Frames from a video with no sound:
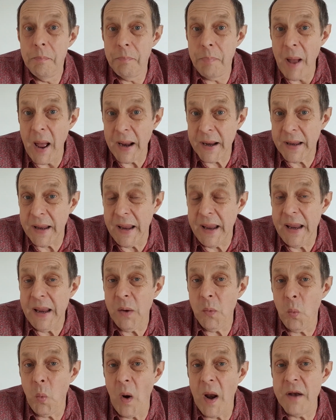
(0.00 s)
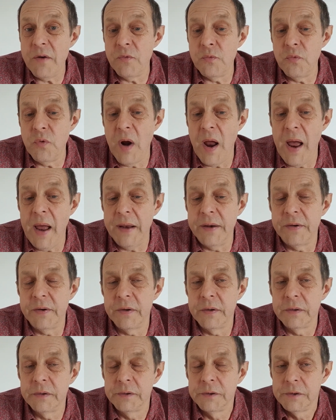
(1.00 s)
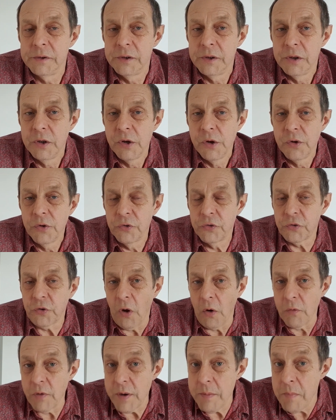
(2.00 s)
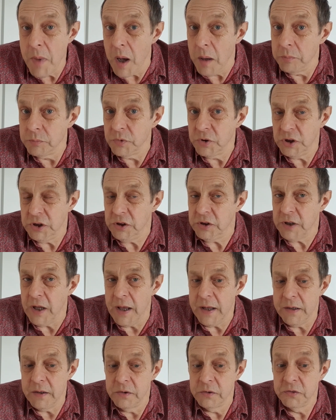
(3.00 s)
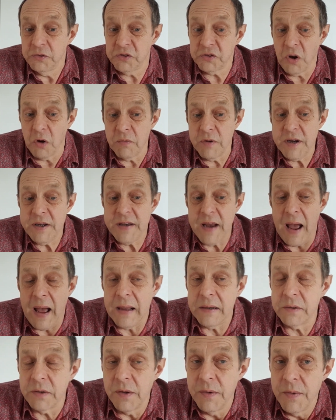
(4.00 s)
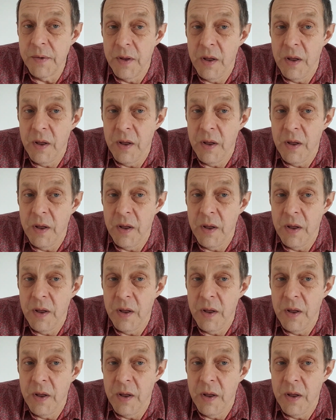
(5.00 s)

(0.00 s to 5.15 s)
Becky went red. "Sorry, Mum," she said. "Sorry, Dad.